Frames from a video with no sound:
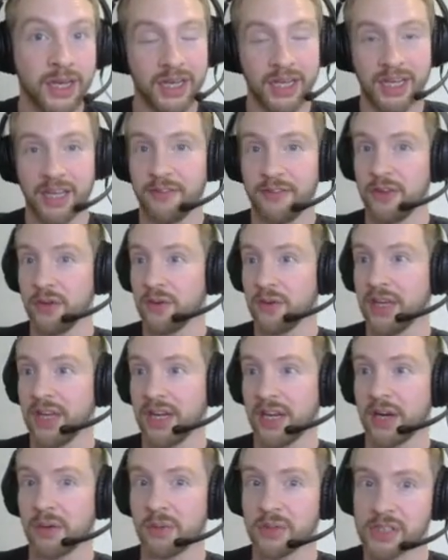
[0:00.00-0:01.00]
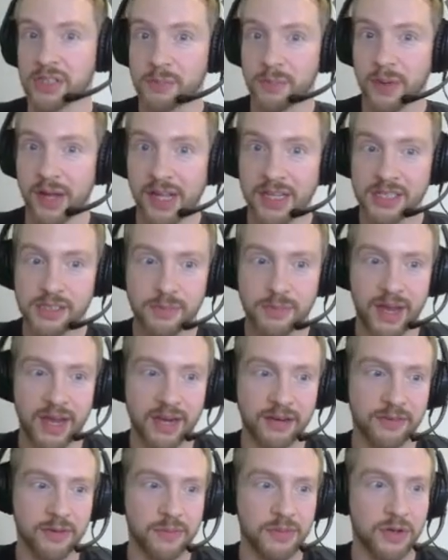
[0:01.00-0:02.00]
If you get a response
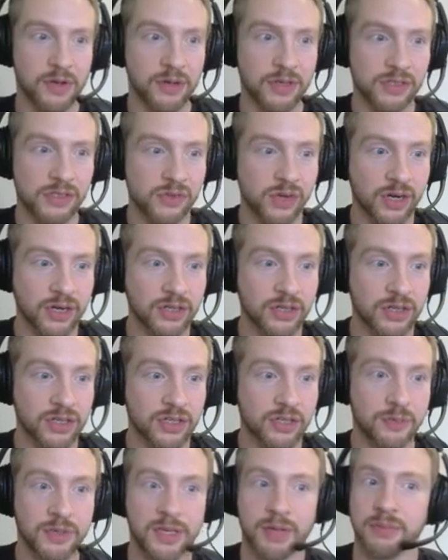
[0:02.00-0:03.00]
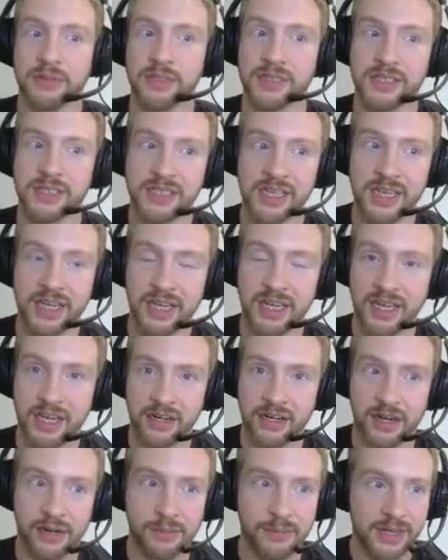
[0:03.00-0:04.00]
back from your instructor, you'll be able to see it
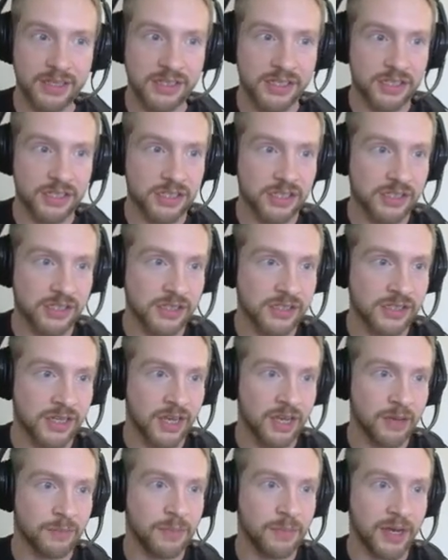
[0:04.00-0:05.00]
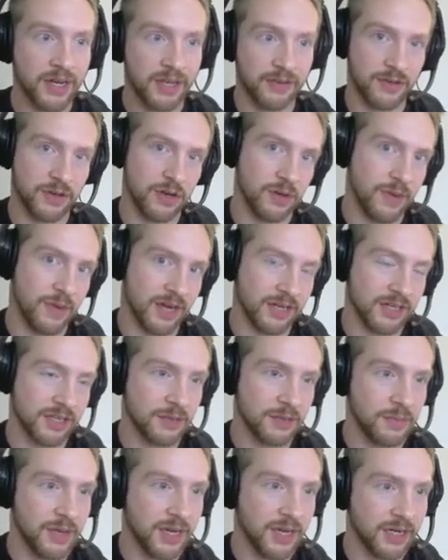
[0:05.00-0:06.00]
here in messages, but if you go back to the
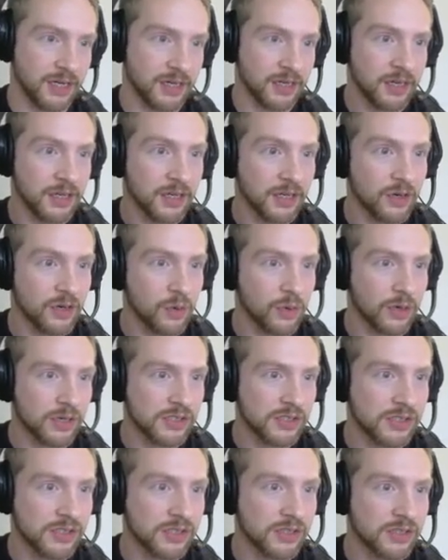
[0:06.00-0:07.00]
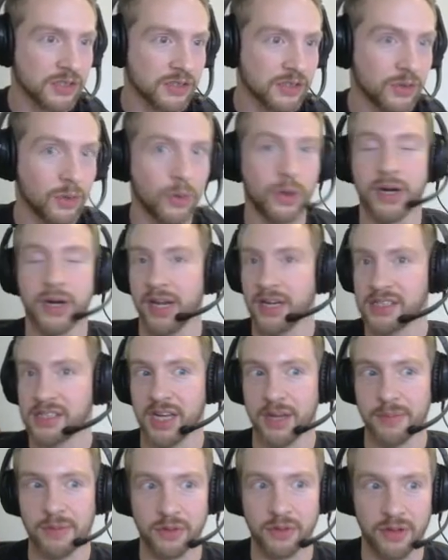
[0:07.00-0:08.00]
main course or next
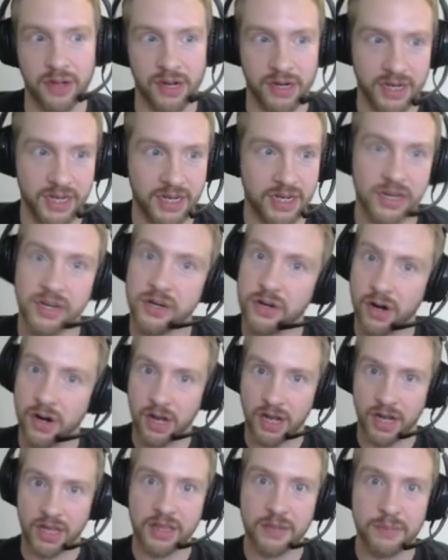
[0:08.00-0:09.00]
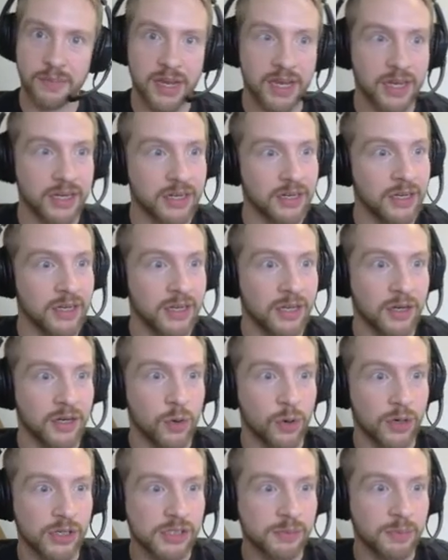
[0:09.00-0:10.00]
time you log in and you're on the main
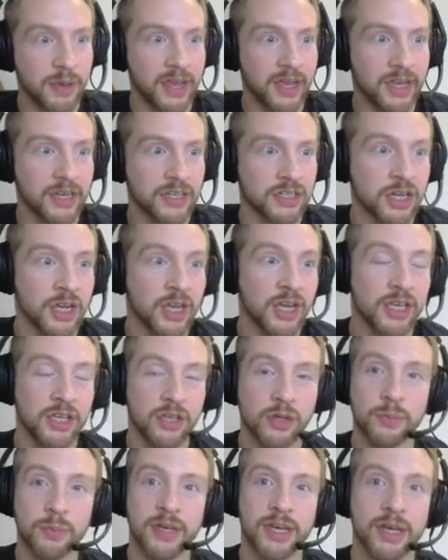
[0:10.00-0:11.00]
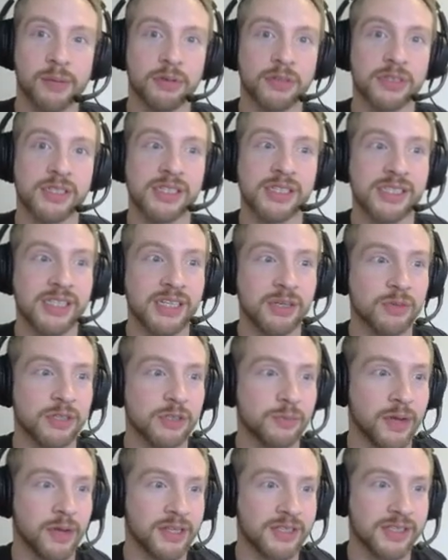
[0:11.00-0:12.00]
course page, you'll be able to see
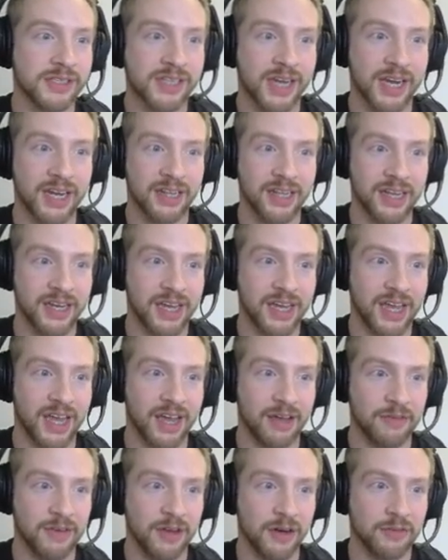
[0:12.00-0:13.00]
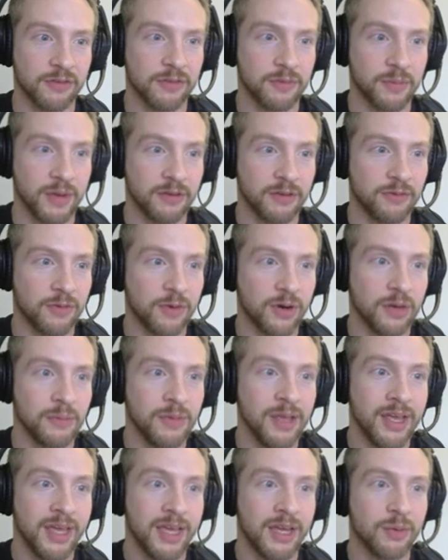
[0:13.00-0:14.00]
responses kind of like I have here from my forum.
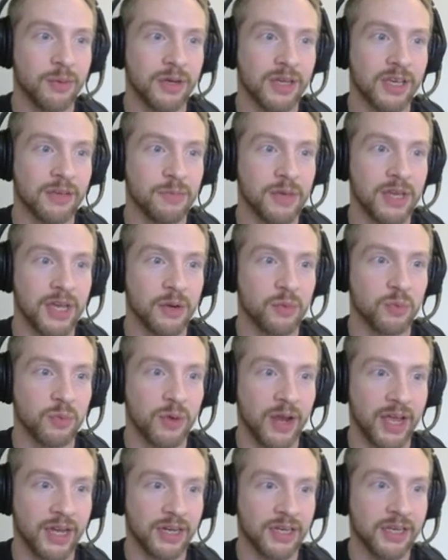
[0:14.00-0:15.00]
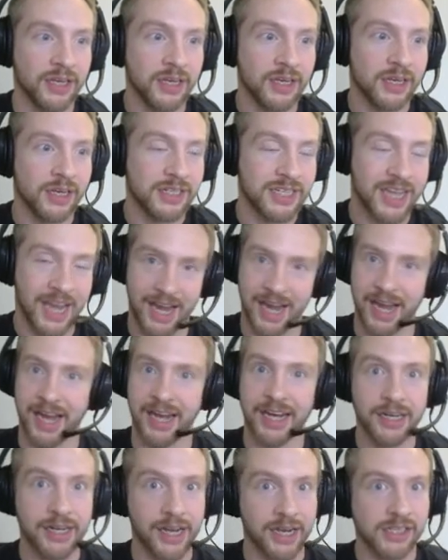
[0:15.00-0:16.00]
It will give me a red
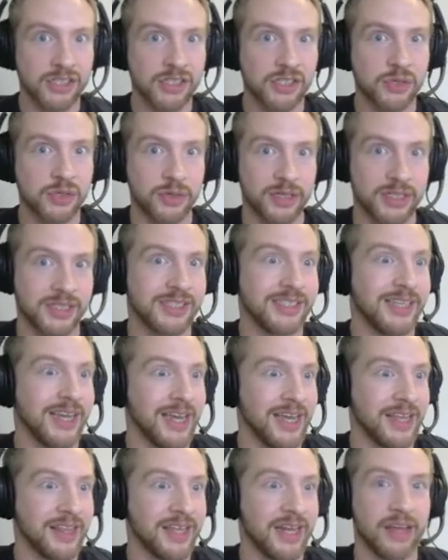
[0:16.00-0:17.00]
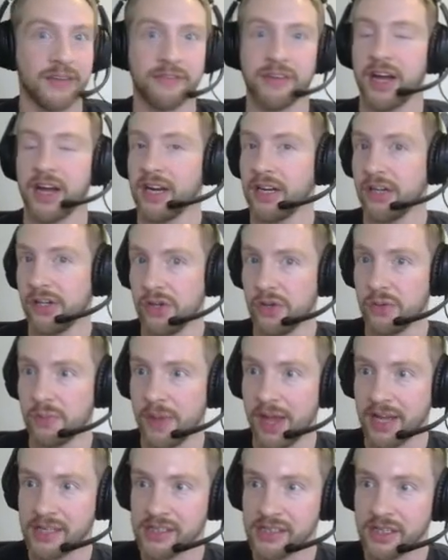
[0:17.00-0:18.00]
tag next to it saying that I've got a new
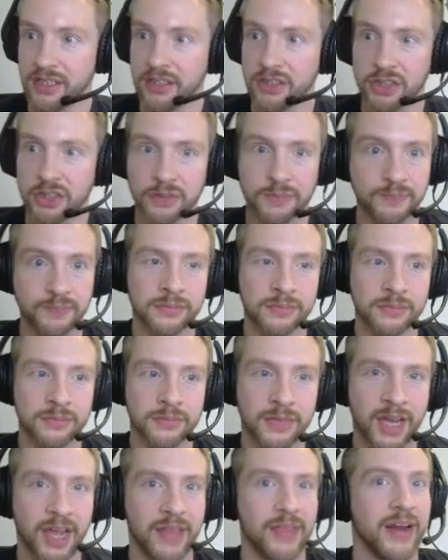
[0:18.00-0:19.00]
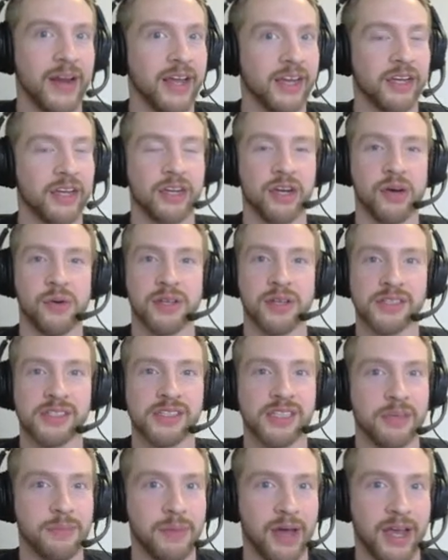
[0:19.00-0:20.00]
message, and then I could go and
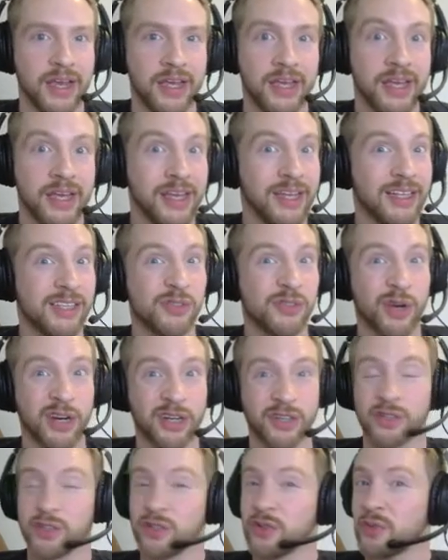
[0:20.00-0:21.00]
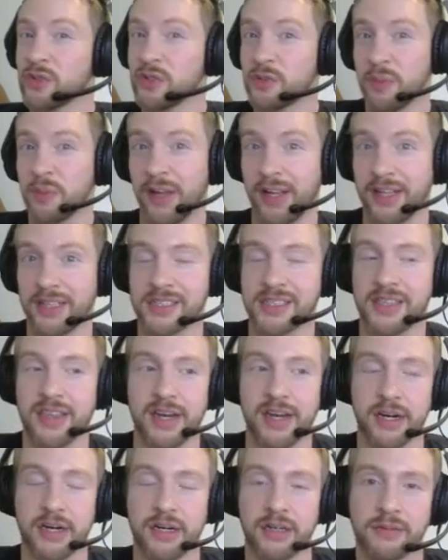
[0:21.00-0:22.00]
see my instructor's response
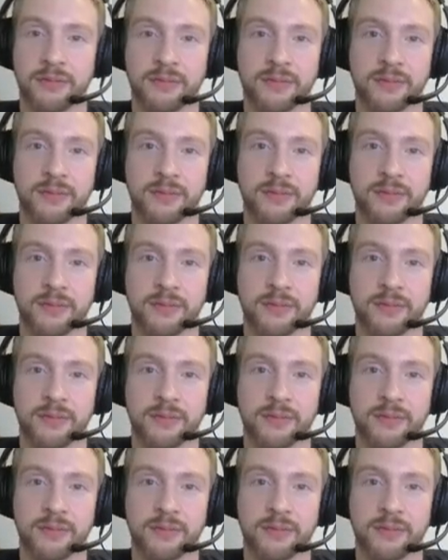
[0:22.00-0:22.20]
there.